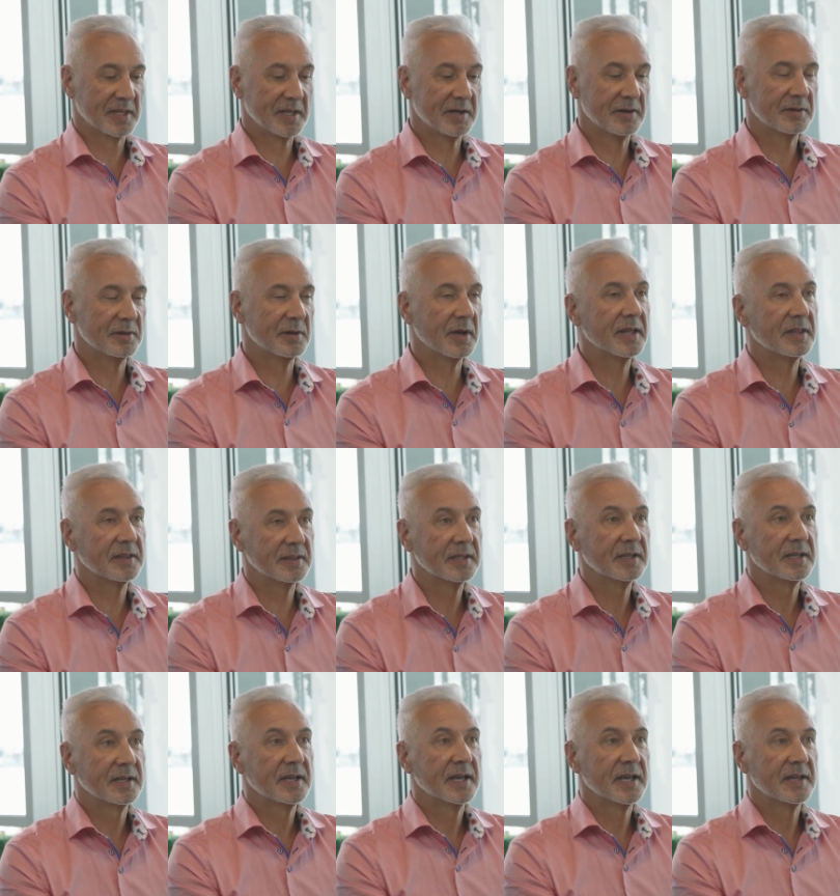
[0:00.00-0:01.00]
You know, in the, in,
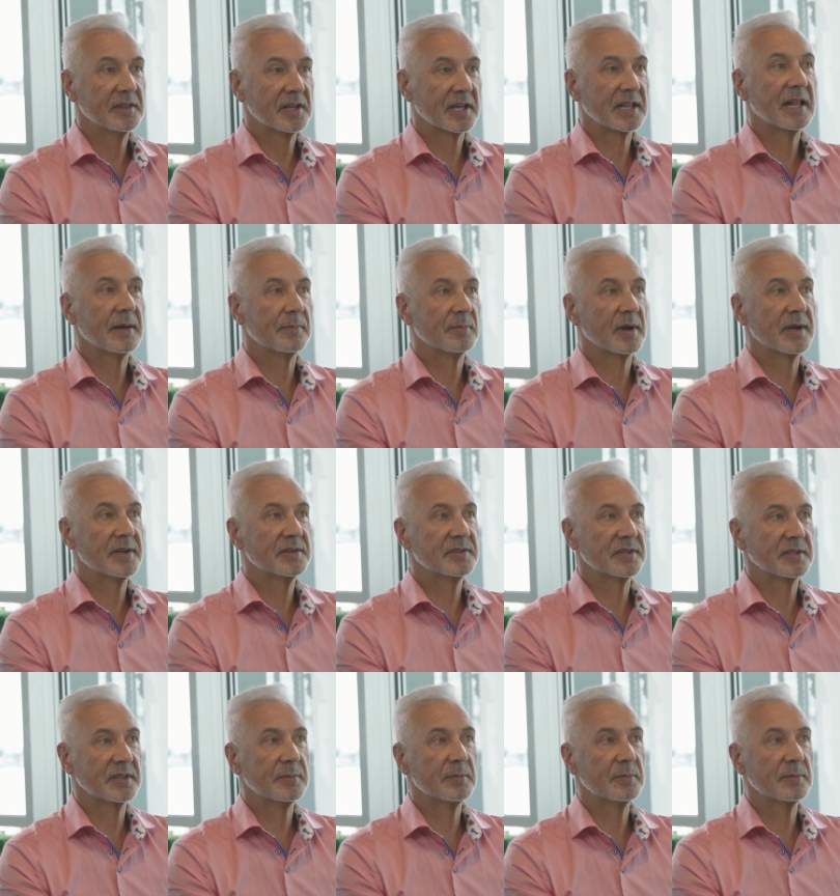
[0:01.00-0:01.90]
in the, club racing.